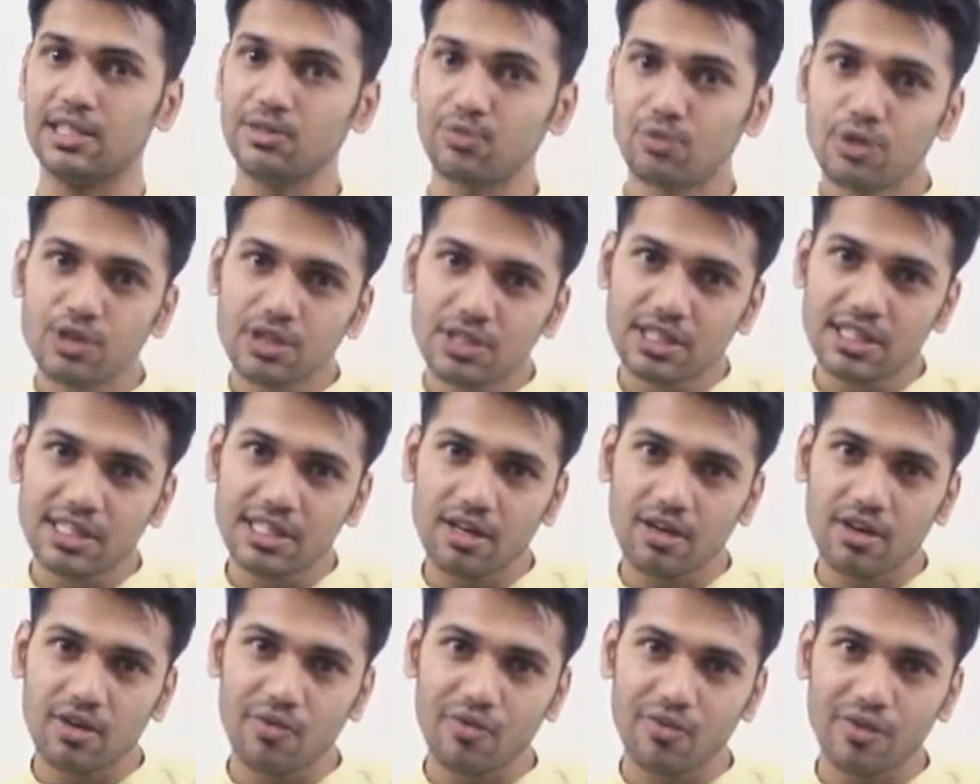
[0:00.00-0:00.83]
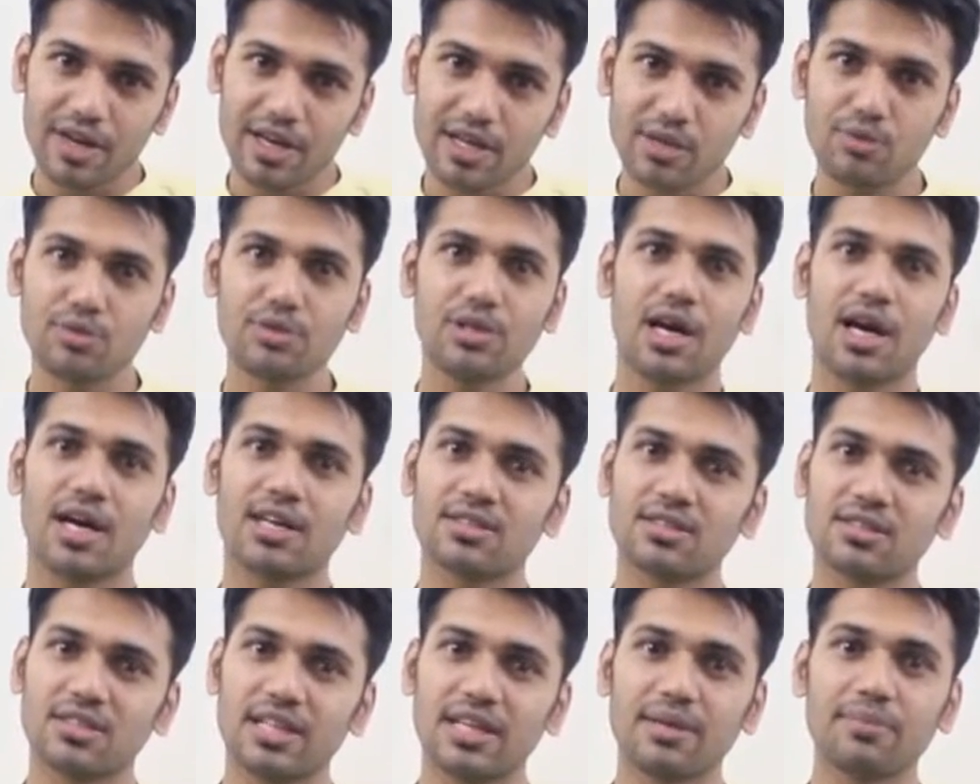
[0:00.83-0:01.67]
If we see our friend, we
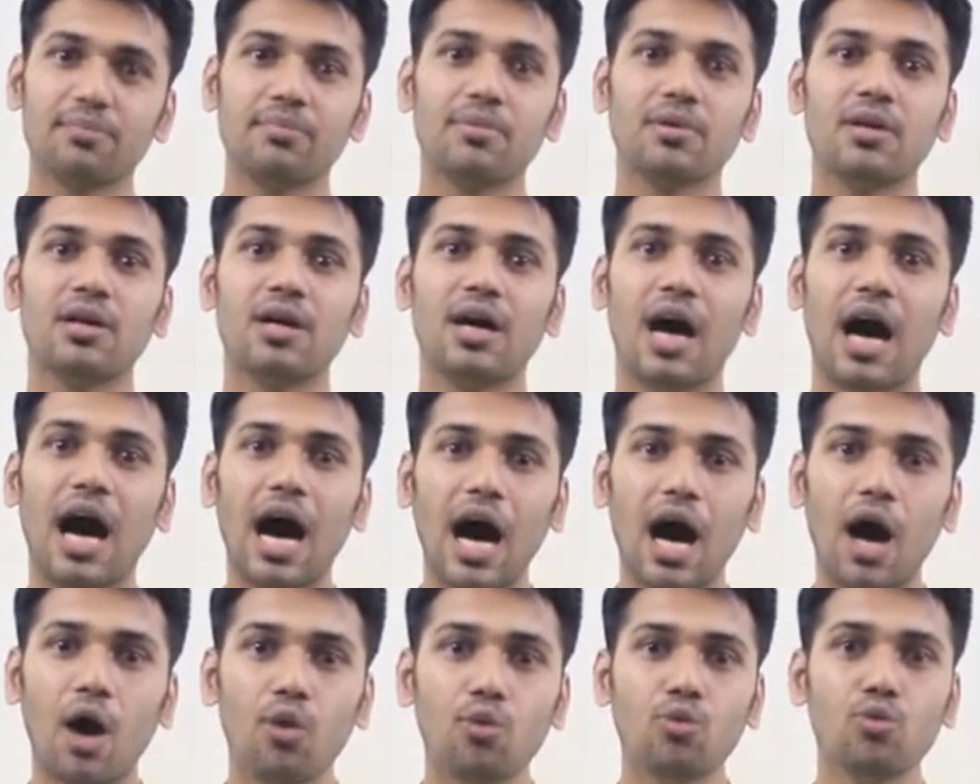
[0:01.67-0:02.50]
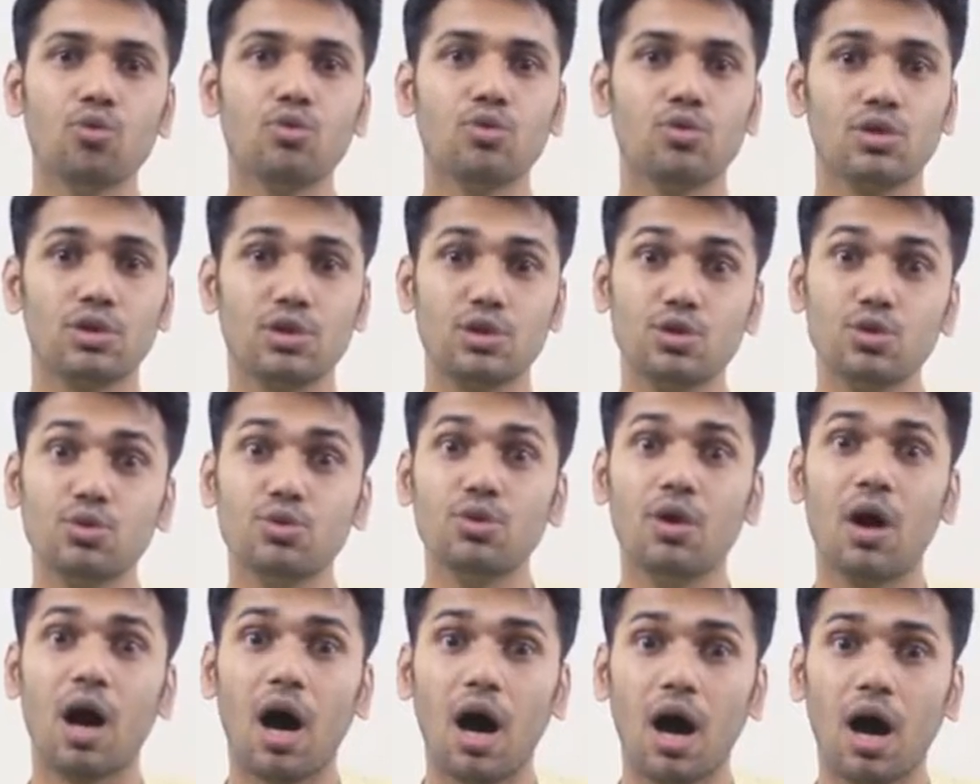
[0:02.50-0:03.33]
ask them how
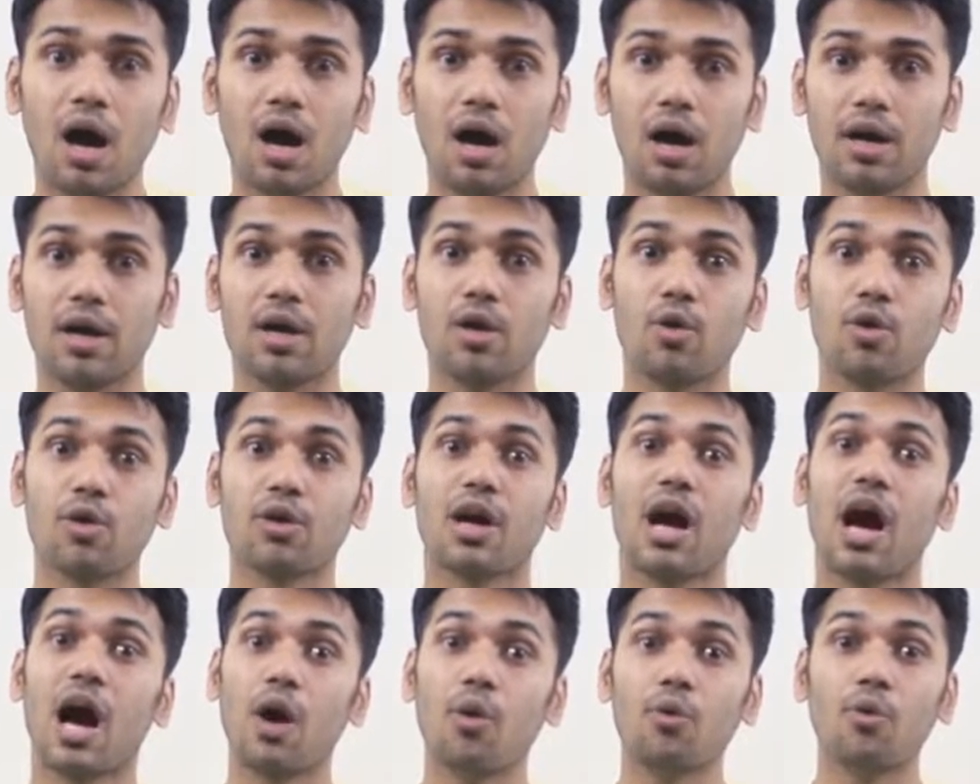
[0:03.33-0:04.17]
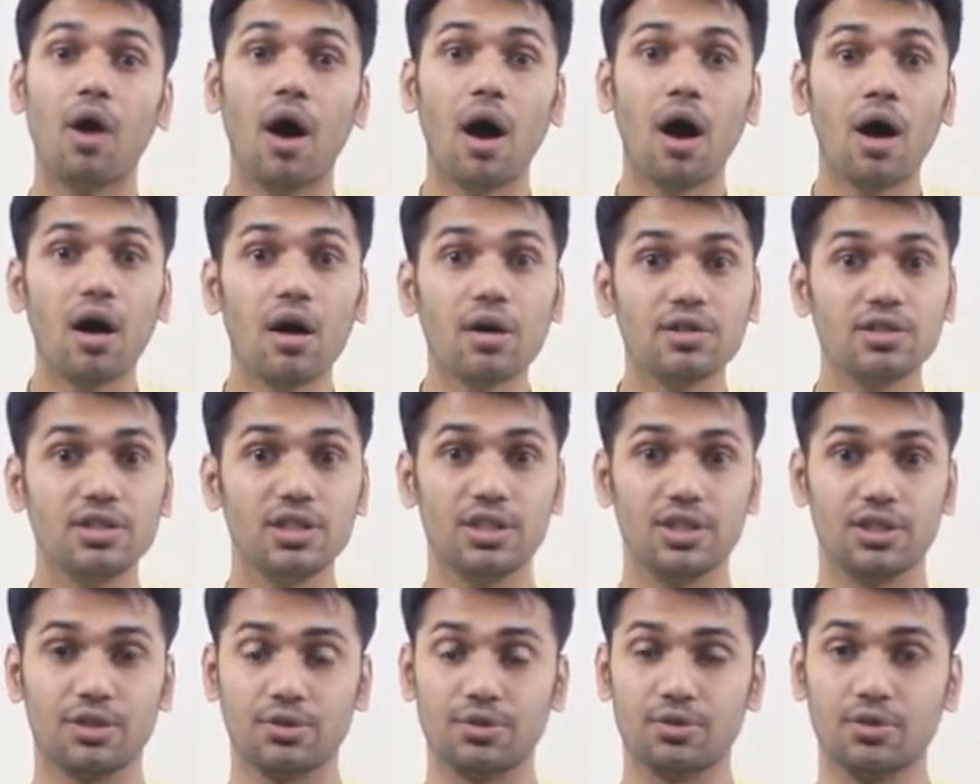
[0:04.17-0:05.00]
you are or how are
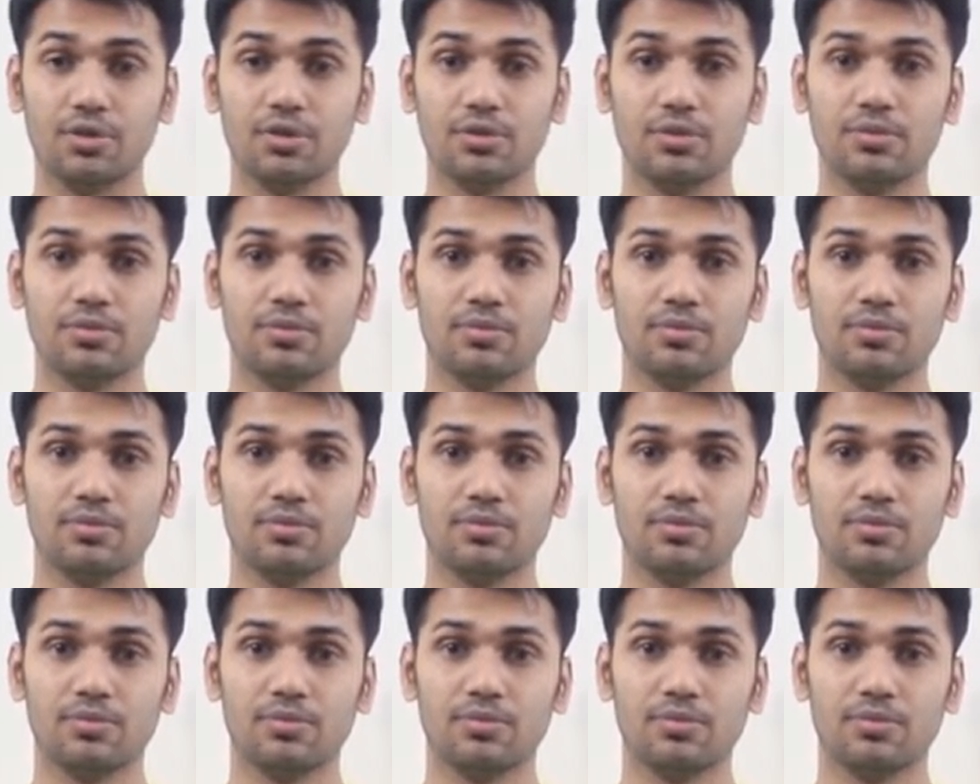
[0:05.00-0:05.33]
you?